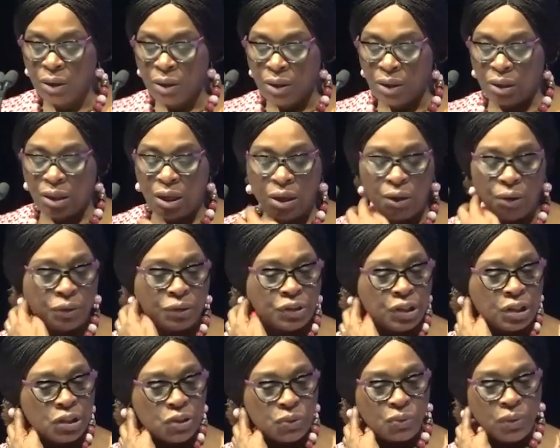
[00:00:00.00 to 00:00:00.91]
Now,
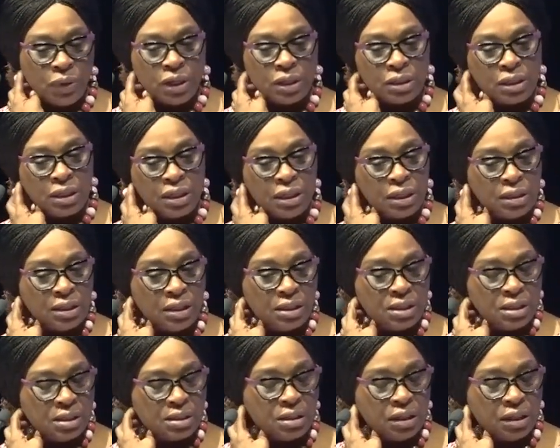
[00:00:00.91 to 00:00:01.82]
just quickly,
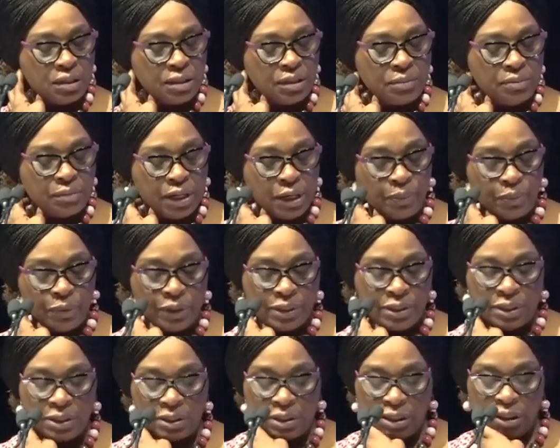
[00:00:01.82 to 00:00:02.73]
this is not in my
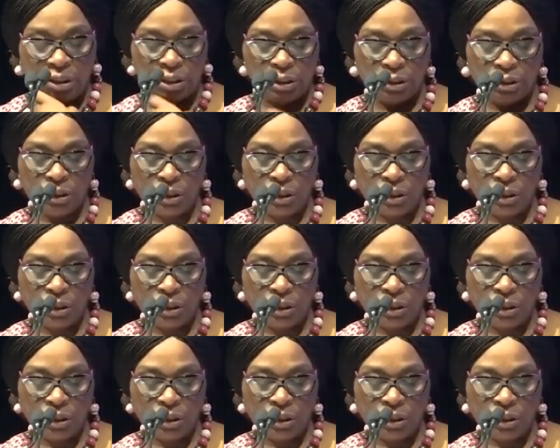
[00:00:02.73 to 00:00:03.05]
presentation,